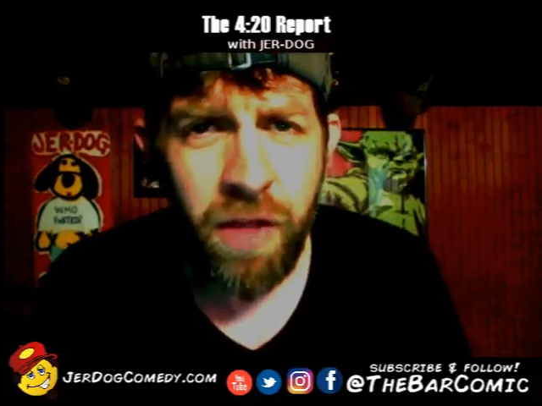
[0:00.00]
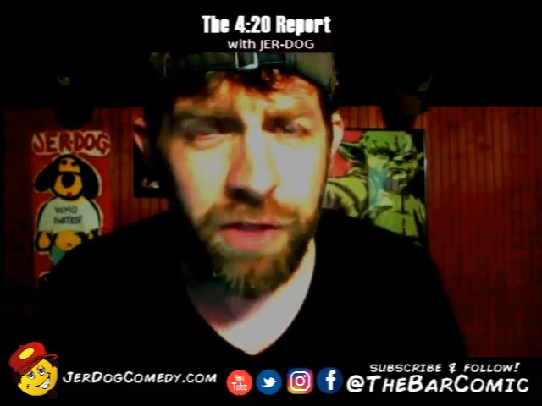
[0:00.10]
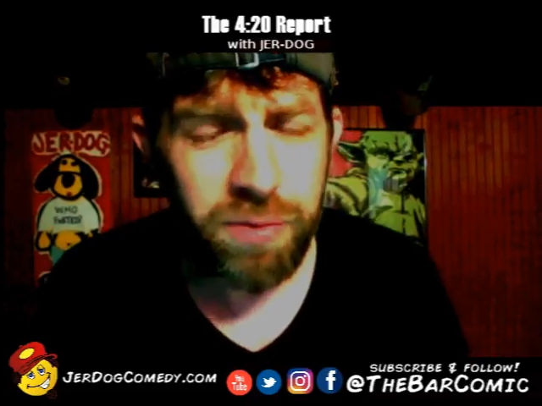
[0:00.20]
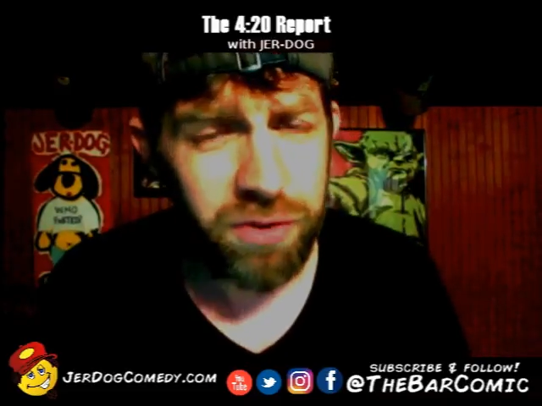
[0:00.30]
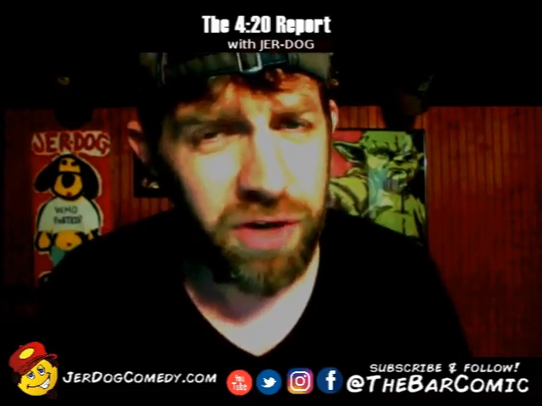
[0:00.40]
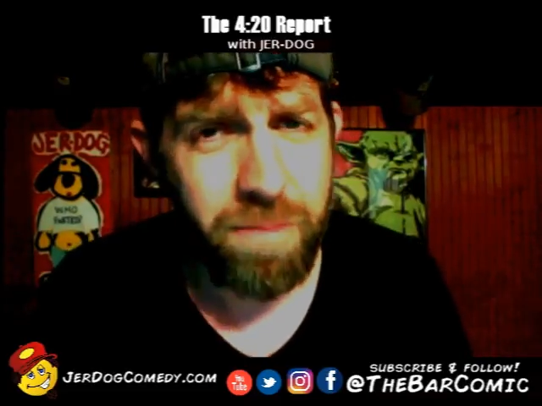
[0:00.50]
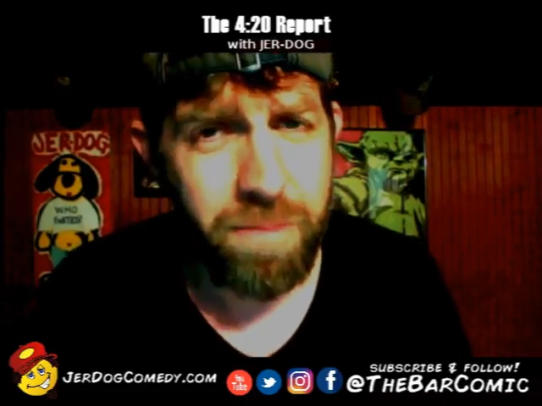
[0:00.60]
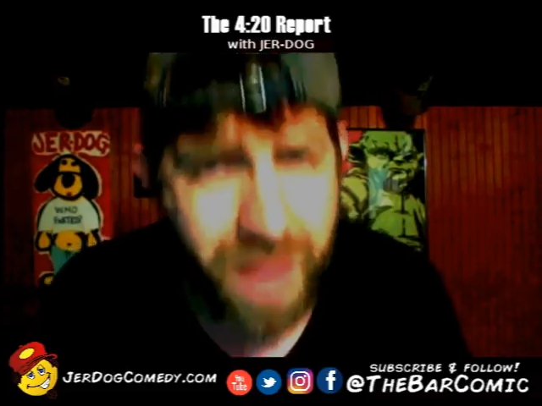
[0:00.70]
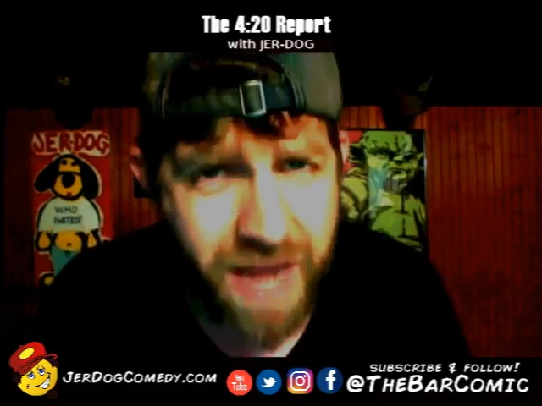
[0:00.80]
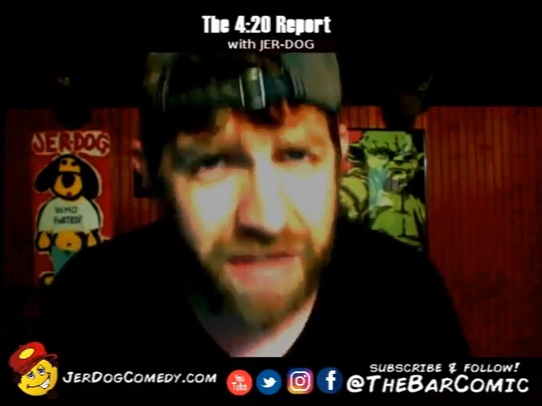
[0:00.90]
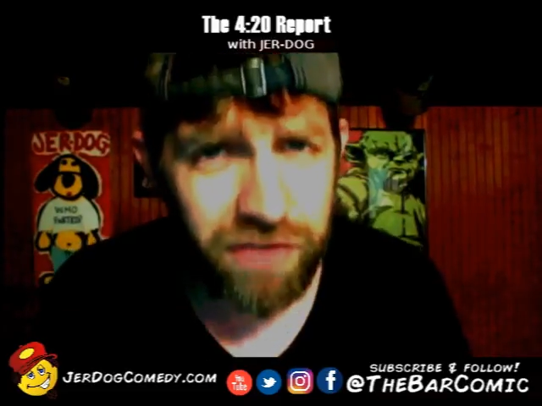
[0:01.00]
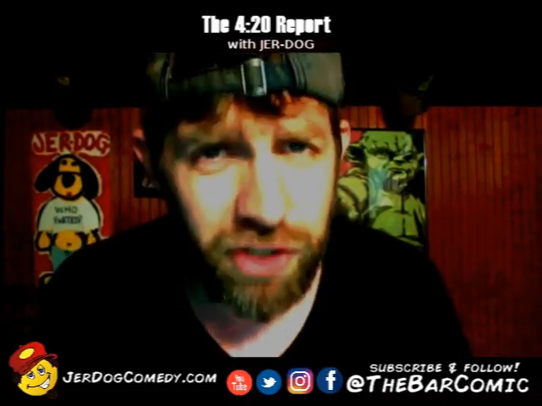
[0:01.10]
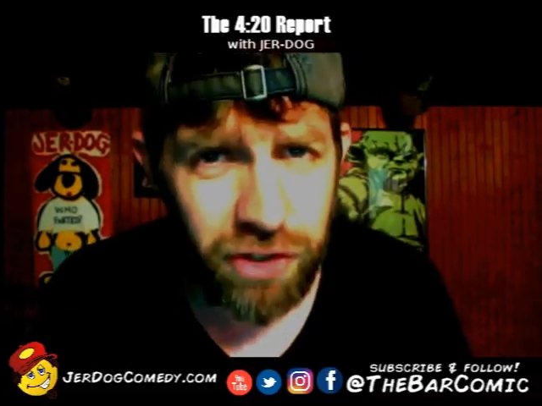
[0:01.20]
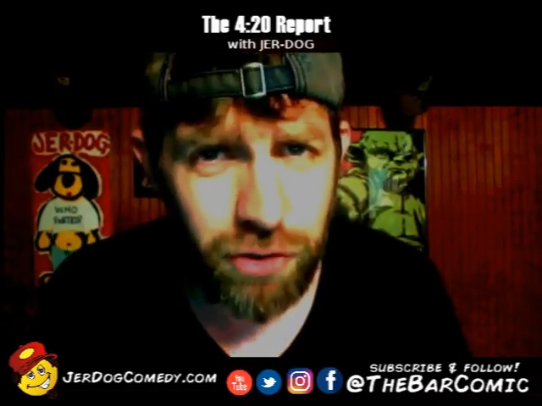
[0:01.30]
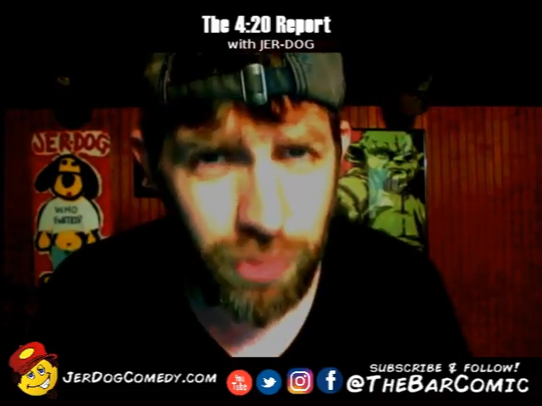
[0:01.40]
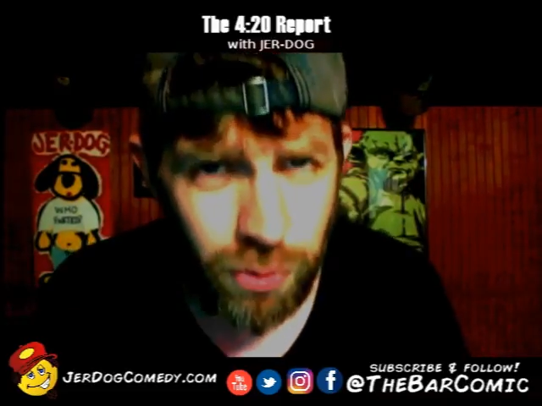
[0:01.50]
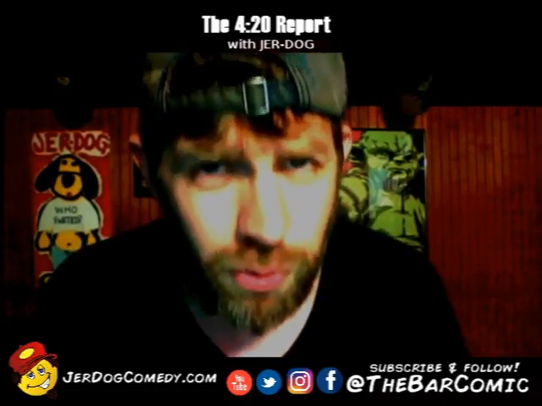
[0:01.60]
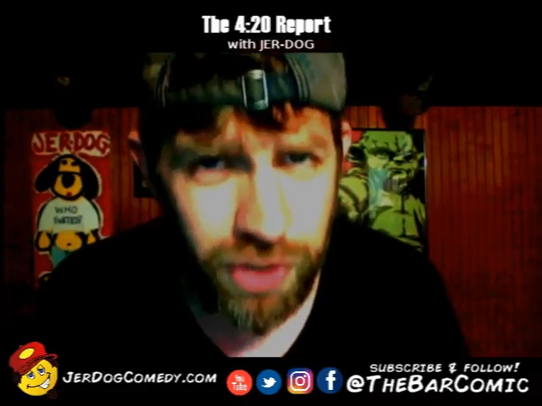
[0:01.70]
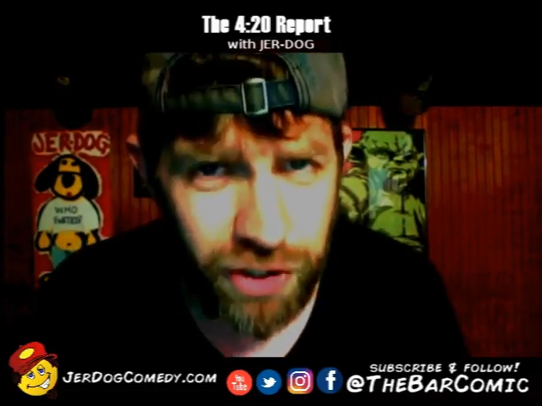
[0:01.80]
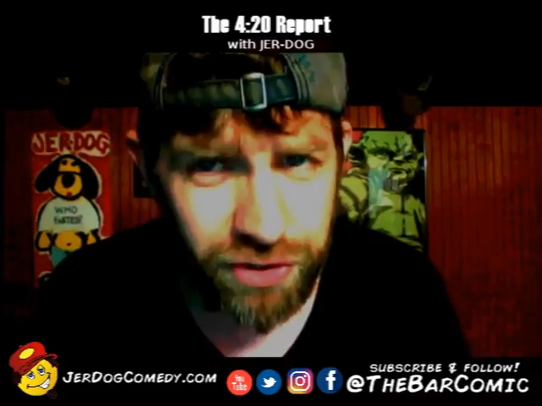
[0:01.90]
This was an amazing
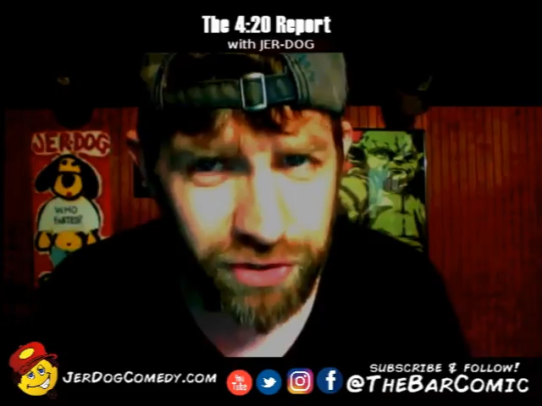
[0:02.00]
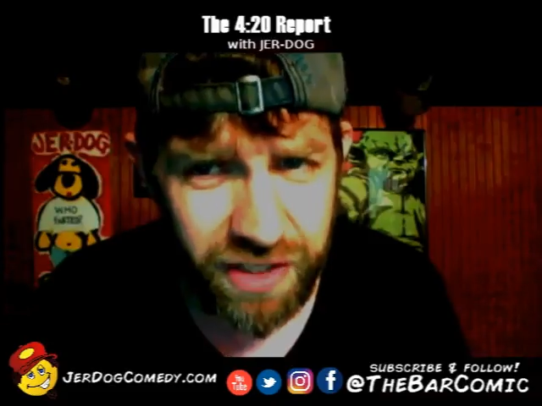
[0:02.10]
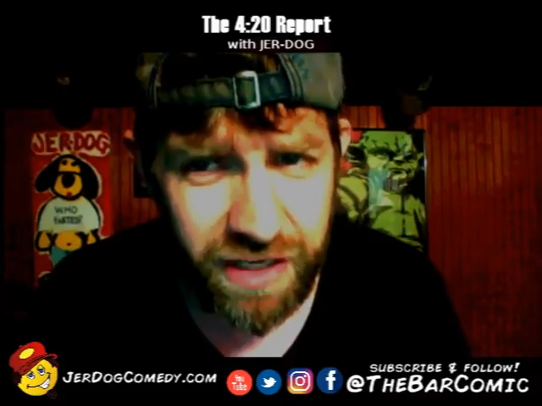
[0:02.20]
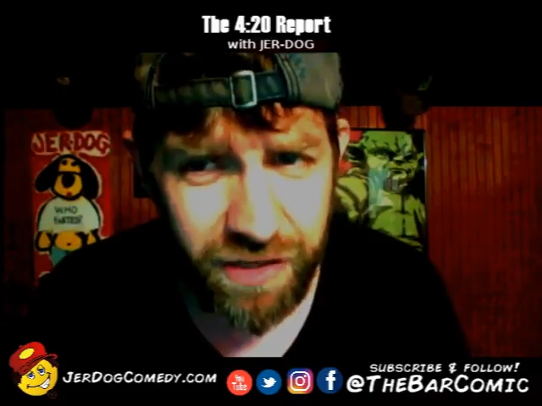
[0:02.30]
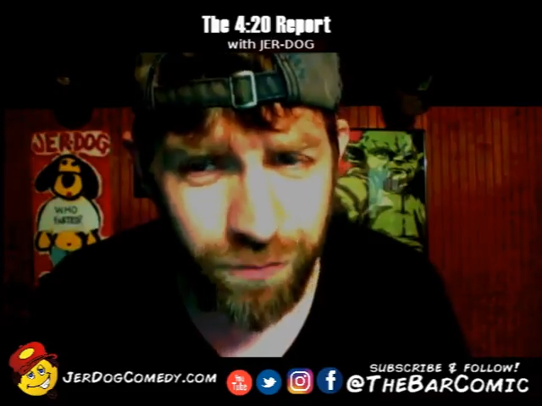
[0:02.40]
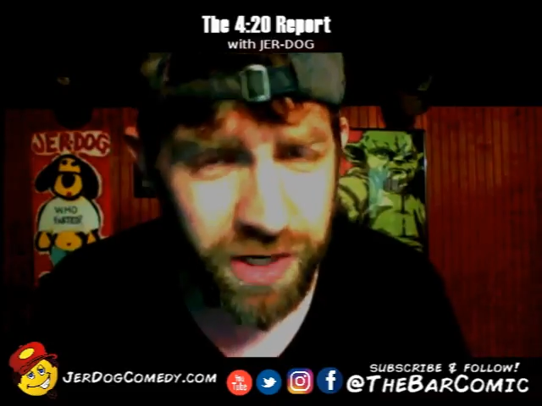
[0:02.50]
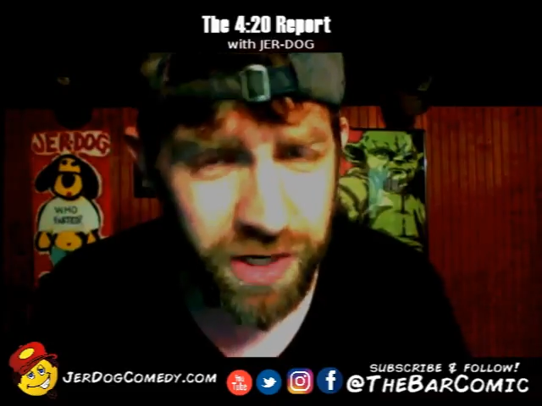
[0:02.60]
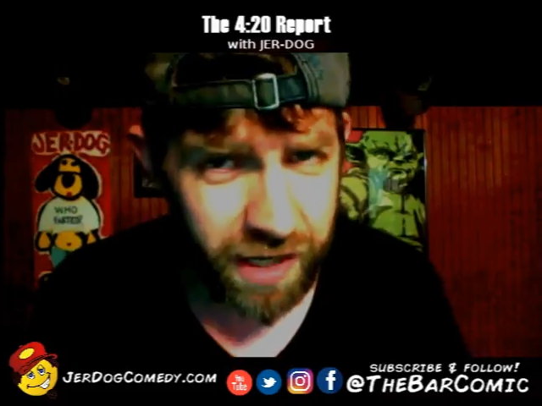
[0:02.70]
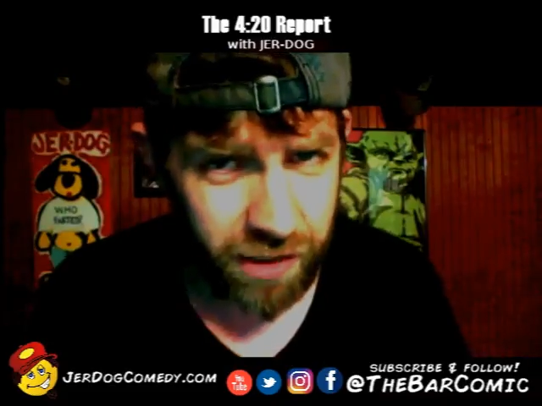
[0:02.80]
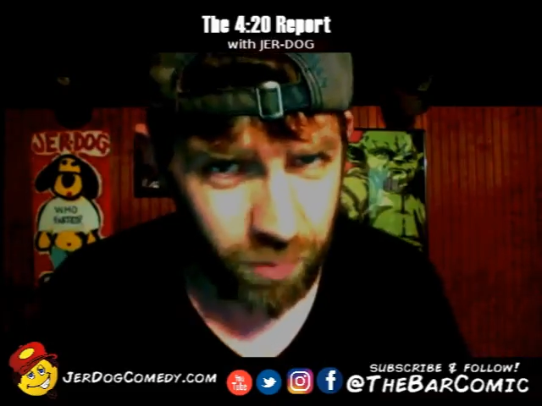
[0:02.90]
New Year's Eve weekend.